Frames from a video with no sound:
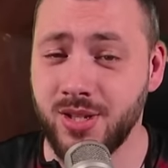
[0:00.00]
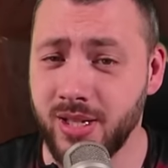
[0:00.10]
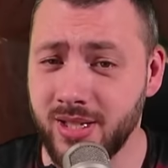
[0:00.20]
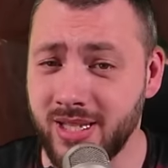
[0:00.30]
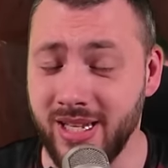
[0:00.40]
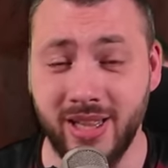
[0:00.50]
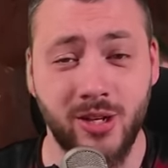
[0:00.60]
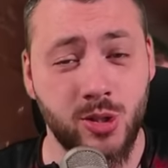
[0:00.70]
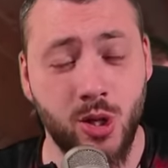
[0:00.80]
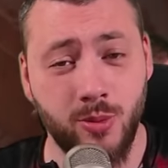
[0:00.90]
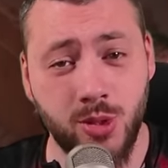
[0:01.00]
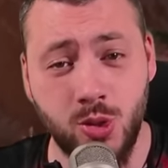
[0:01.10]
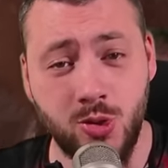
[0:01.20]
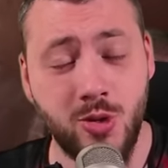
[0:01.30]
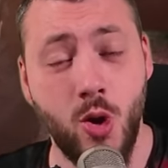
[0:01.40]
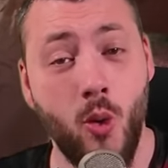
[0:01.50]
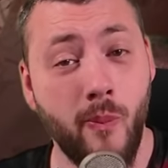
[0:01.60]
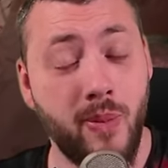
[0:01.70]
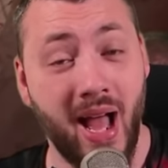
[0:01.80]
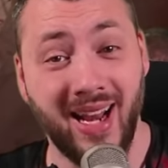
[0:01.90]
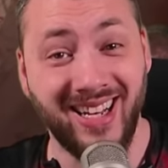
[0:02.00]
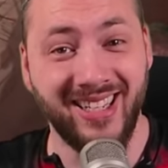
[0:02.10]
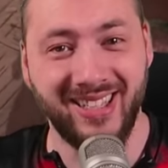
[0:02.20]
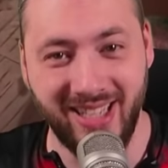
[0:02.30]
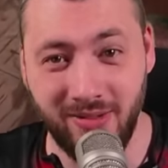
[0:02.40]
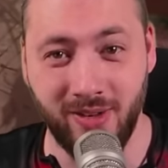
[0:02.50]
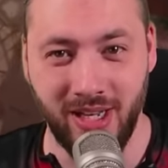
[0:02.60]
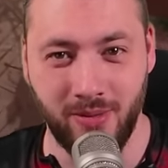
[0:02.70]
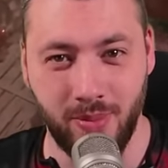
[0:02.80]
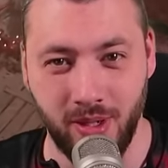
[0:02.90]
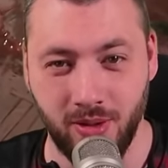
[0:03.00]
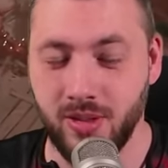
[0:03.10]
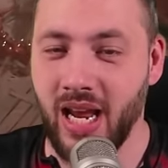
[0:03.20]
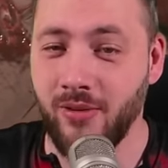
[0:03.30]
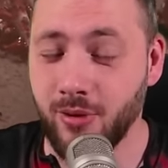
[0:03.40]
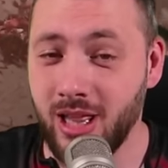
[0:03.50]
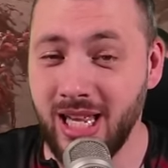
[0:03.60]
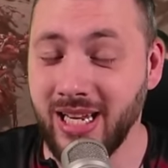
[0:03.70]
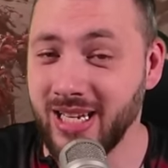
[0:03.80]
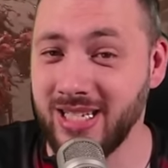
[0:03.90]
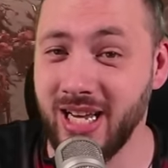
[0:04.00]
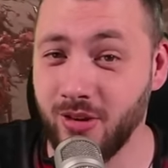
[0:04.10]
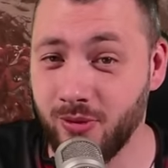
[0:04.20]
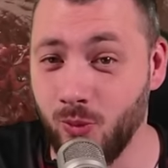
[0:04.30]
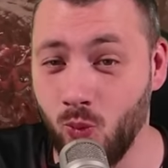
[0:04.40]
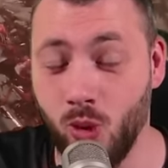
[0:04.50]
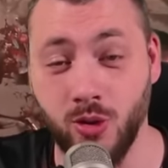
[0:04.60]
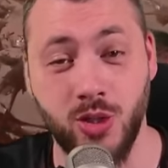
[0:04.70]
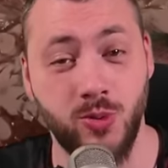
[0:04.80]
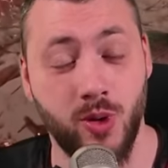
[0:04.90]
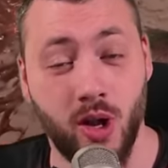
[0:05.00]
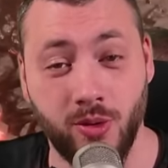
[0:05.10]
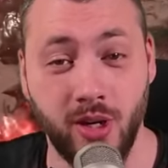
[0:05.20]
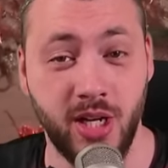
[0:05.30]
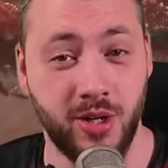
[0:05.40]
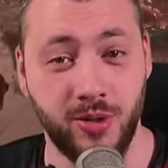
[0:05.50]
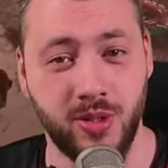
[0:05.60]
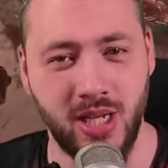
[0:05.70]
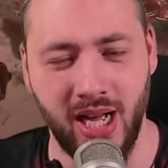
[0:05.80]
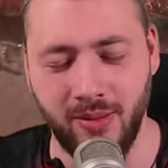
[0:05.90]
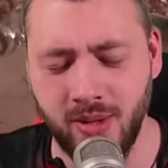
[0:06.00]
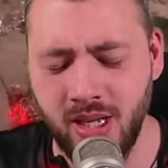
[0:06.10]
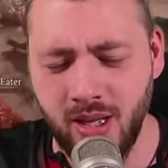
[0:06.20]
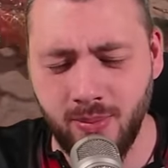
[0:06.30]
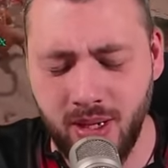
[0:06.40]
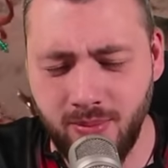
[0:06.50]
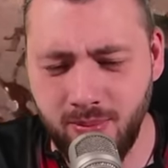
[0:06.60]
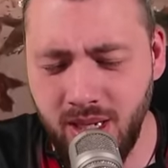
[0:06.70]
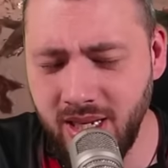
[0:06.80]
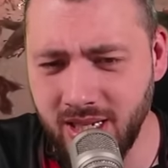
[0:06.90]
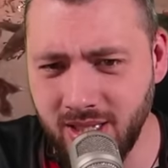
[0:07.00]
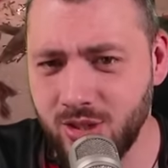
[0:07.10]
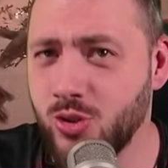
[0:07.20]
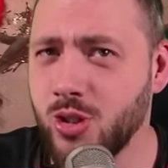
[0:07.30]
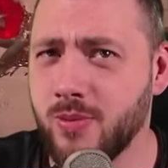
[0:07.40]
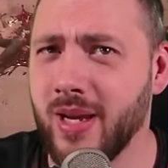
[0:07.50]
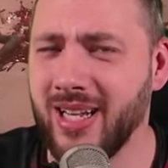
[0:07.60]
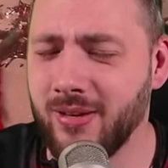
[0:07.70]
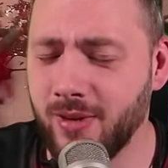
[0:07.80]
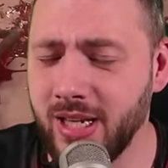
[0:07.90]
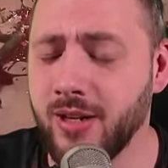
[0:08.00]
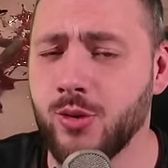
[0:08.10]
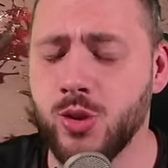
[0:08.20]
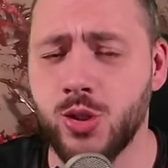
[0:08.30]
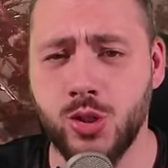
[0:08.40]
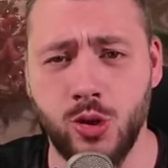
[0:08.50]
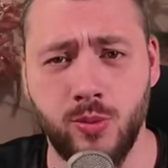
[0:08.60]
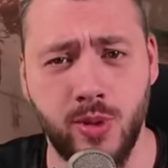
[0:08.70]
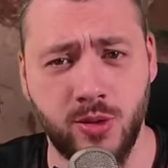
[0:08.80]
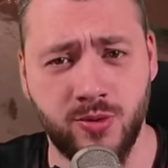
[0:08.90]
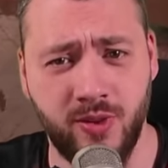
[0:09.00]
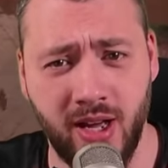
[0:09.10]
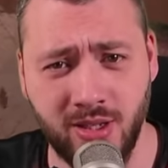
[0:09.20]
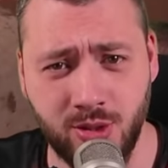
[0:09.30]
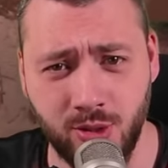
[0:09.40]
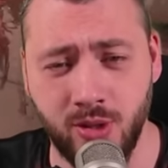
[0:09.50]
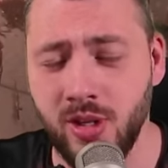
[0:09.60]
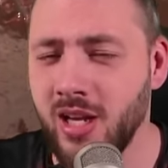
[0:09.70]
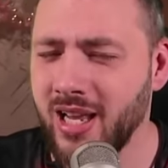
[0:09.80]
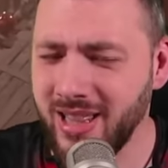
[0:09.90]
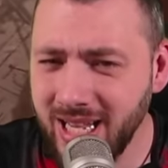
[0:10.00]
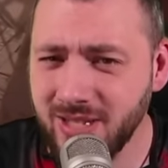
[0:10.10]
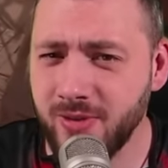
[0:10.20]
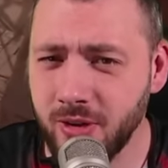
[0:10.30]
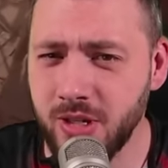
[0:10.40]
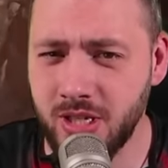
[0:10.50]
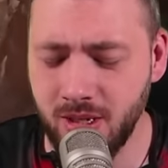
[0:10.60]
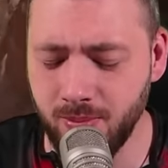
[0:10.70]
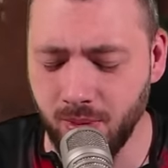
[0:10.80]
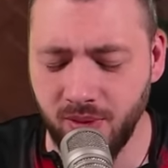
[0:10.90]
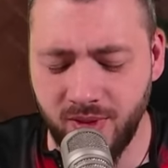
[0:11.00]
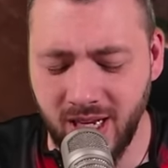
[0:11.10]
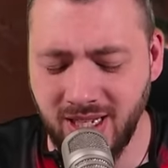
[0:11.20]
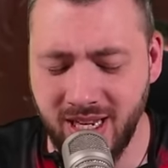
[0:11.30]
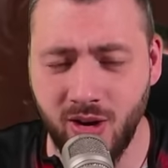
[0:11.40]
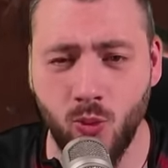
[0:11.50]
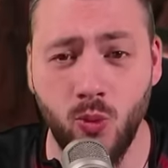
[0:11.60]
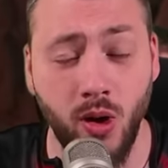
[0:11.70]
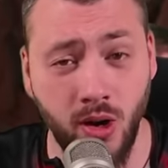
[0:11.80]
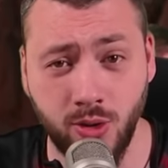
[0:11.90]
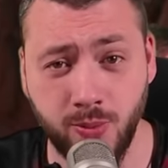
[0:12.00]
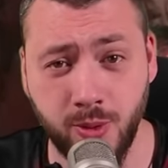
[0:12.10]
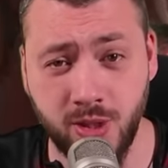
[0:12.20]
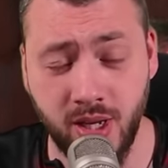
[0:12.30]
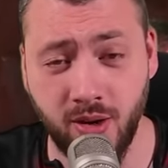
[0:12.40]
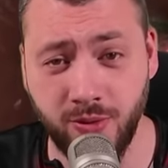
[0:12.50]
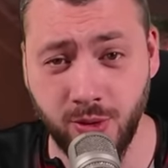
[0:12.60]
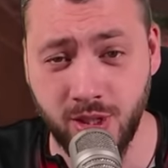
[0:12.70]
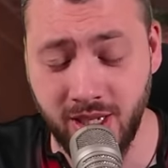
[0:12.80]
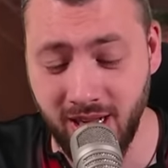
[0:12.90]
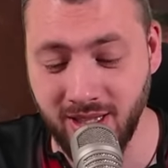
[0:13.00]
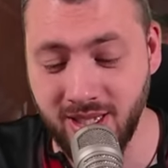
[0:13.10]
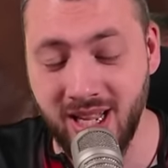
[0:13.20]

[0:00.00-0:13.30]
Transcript: you can see, there's almost no bad leveling build. Everything can take you from 1 to 100 in a good time. But minions just make leveling so much faster. And that's very simple. If they take 100% of your stats,